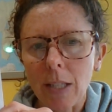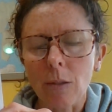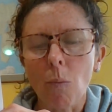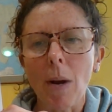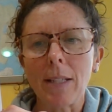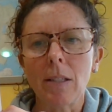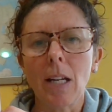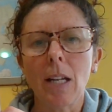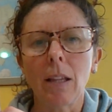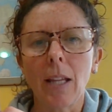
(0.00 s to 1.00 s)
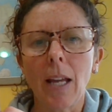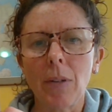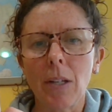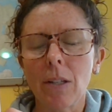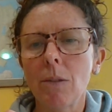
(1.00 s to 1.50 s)
It's Wednesday at
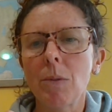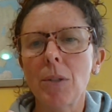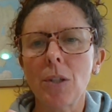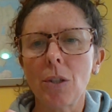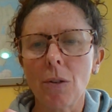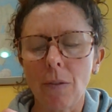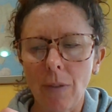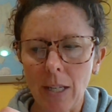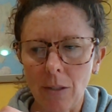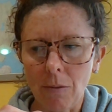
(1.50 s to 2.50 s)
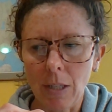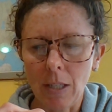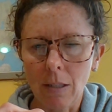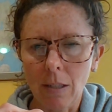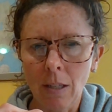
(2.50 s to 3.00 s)
11, which is your advisory.